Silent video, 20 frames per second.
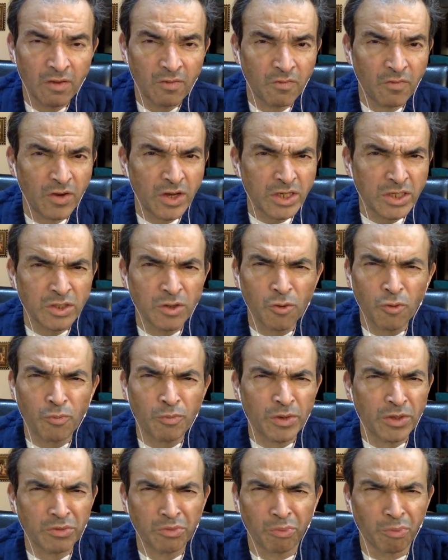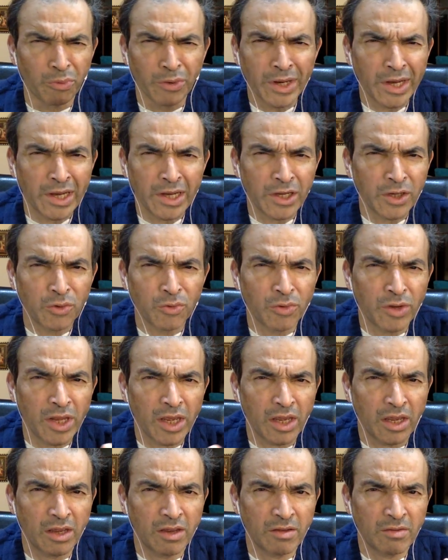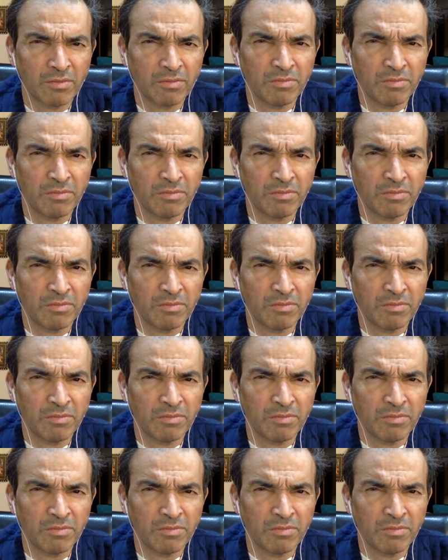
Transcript: First group is really unique,